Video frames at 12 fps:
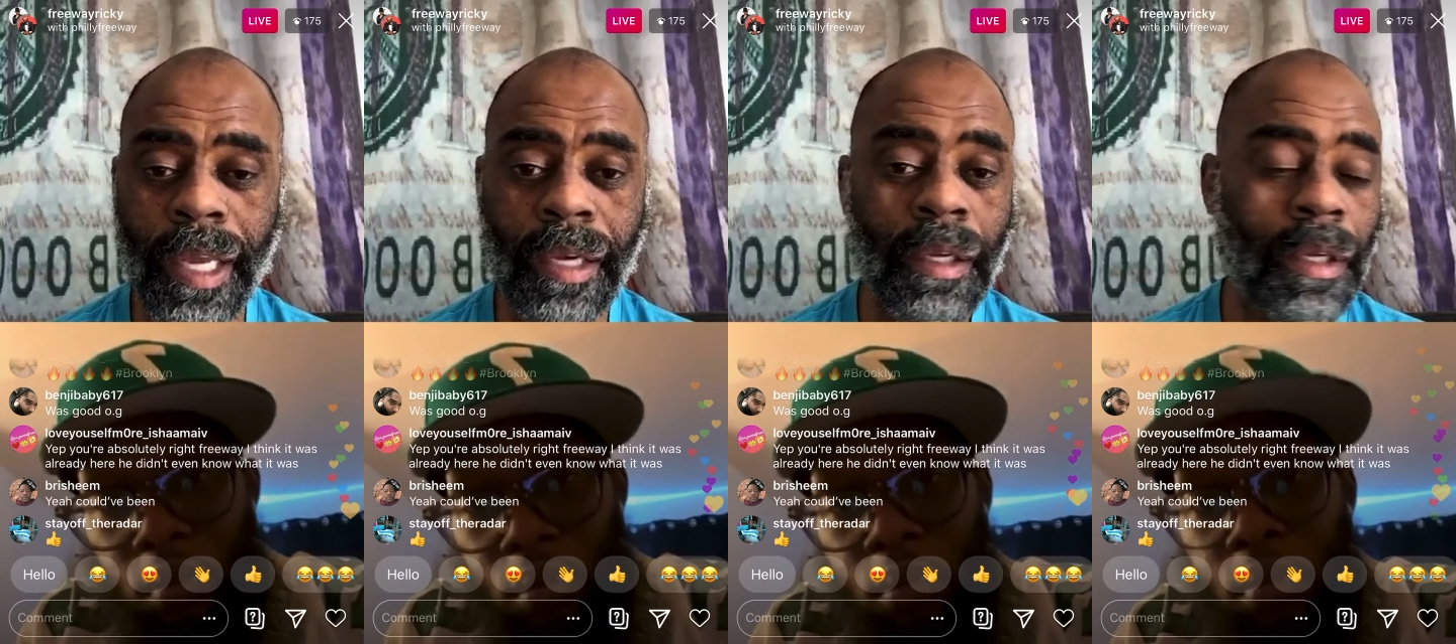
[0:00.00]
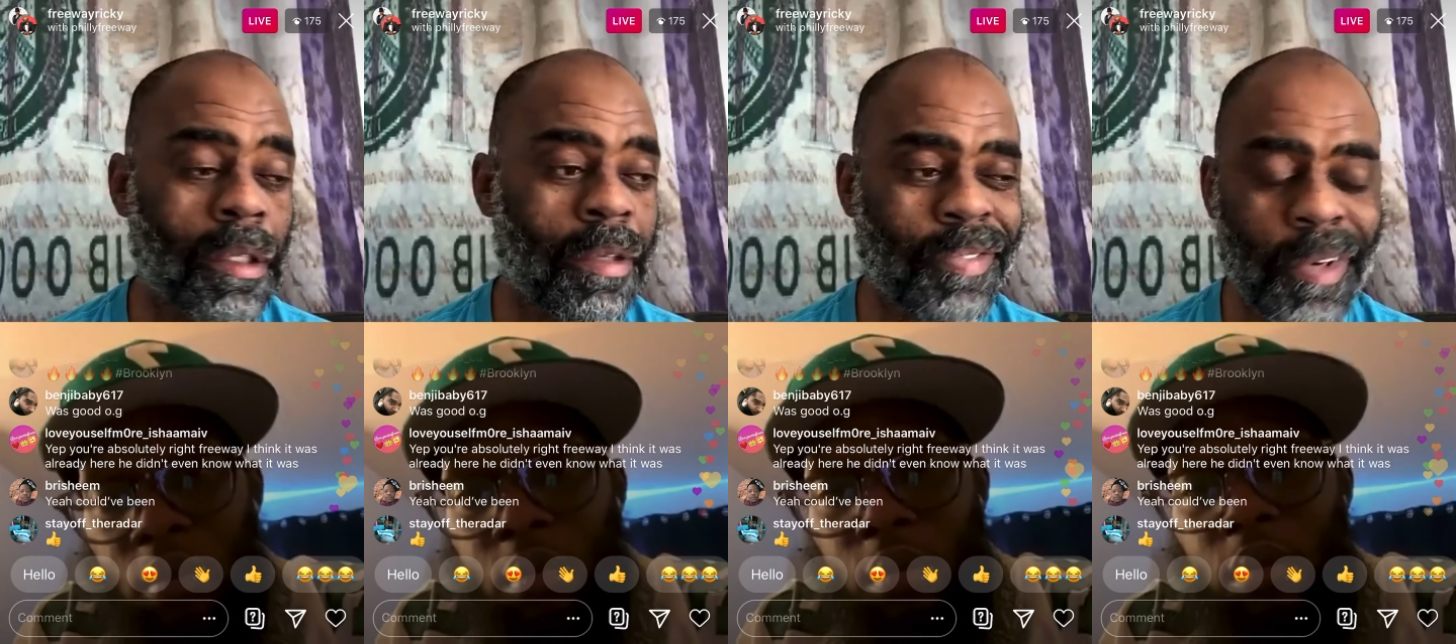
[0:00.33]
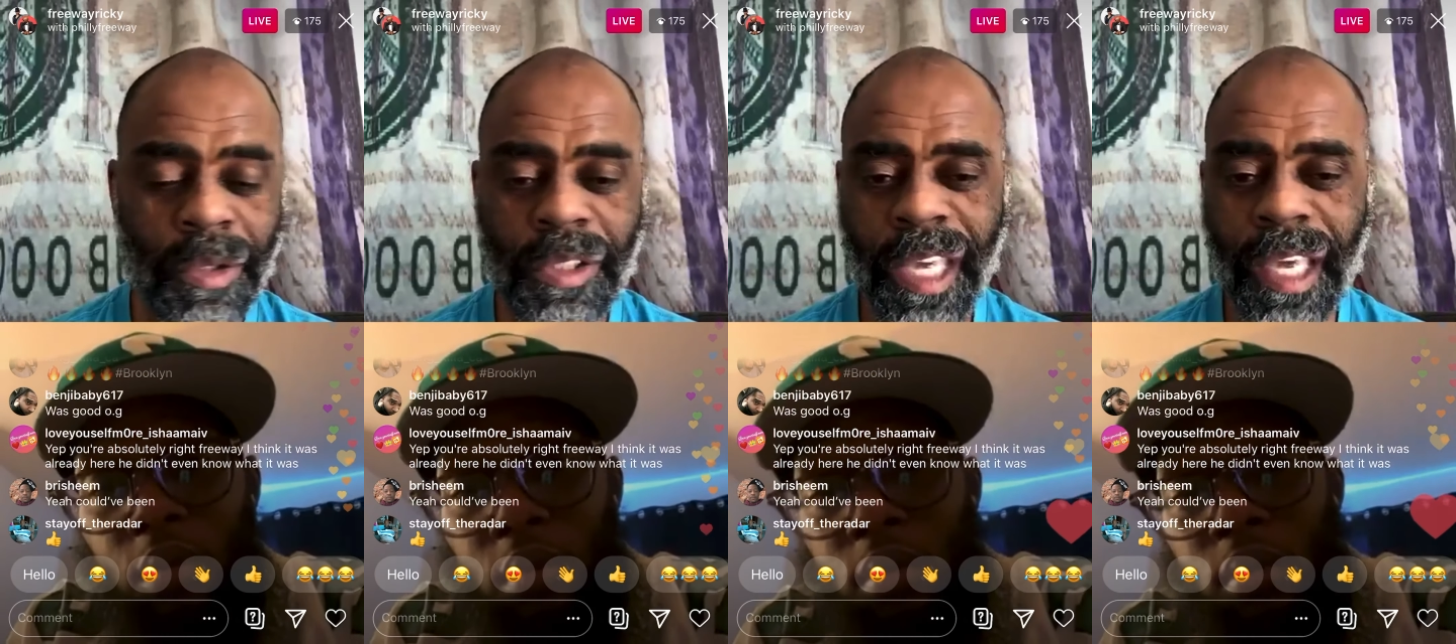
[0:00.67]
the first
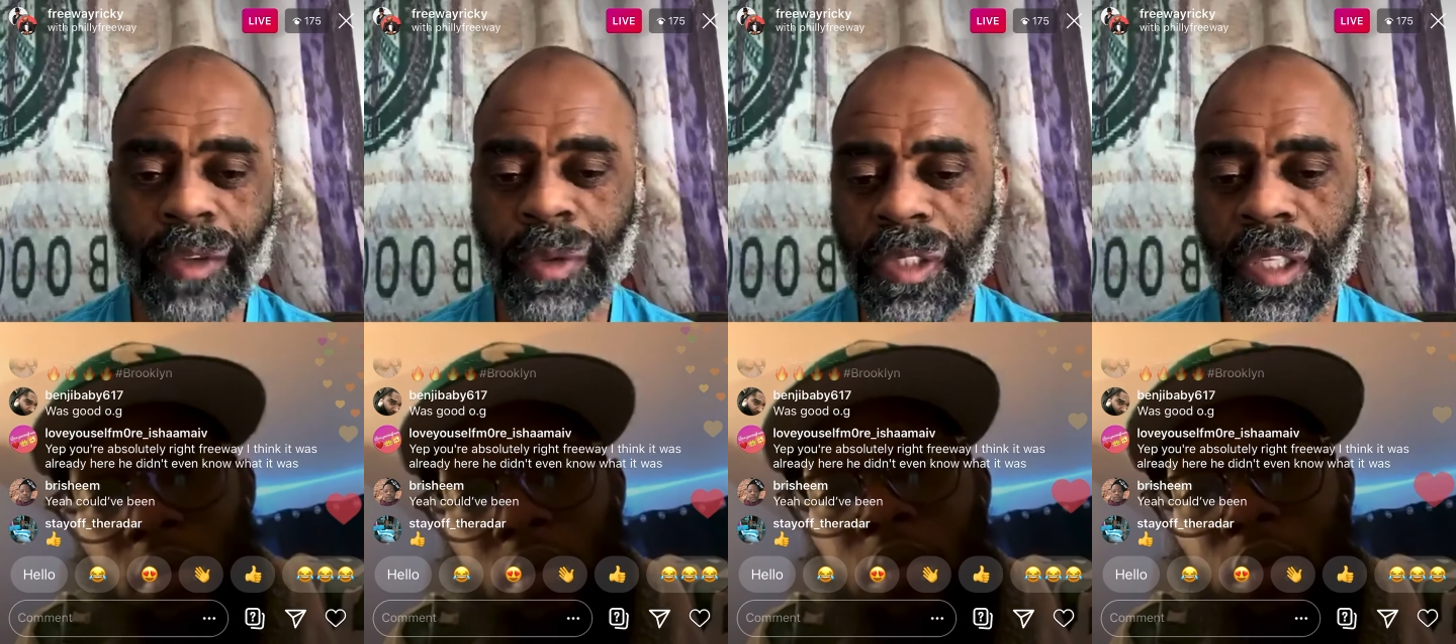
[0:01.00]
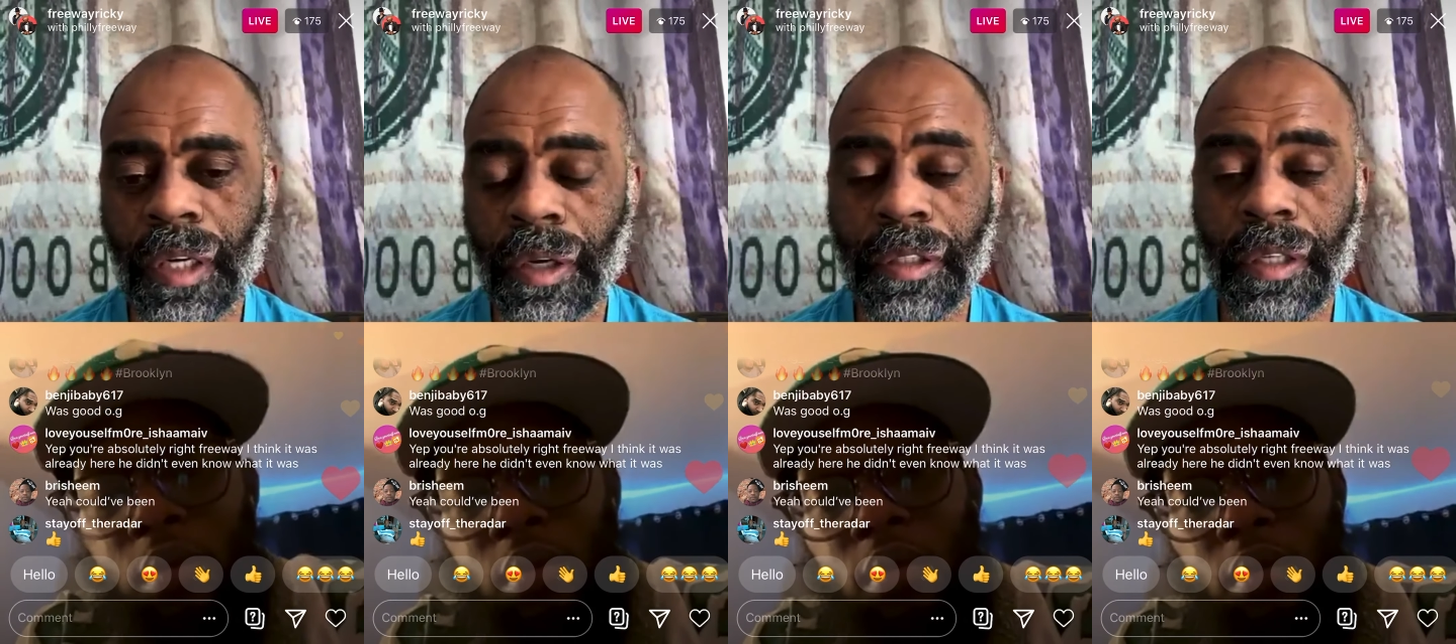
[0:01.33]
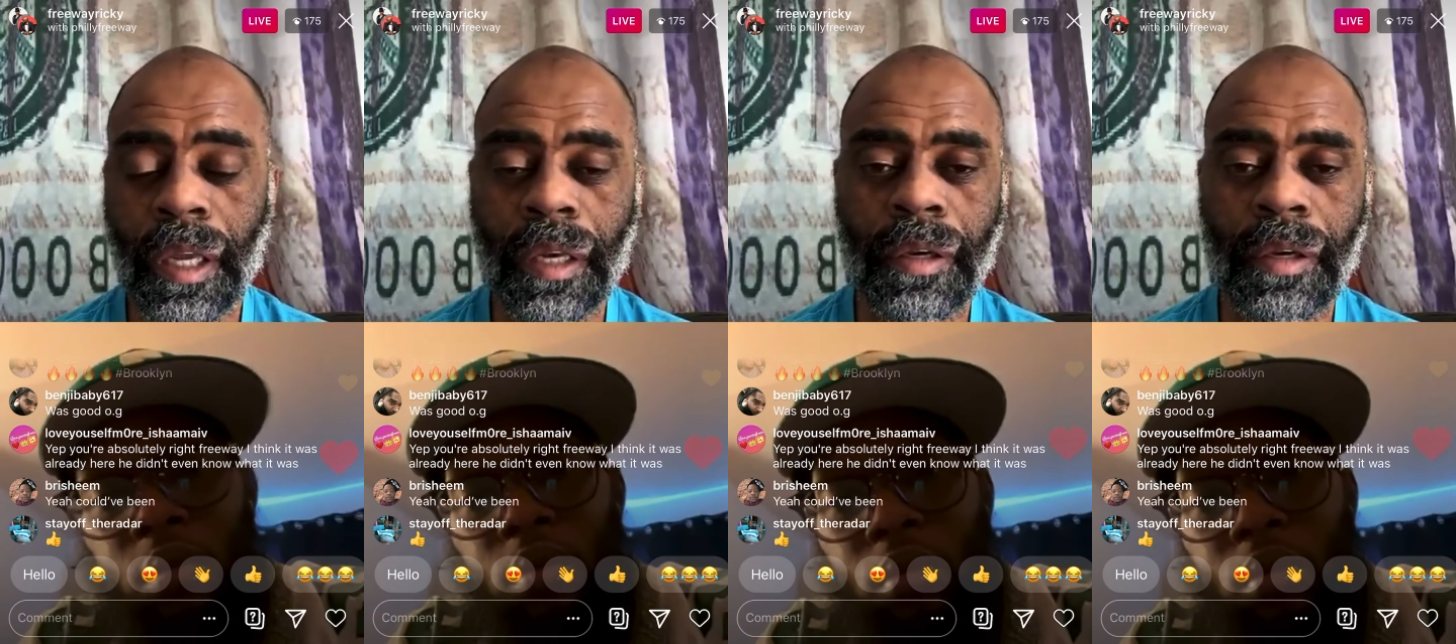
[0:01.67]
case was here in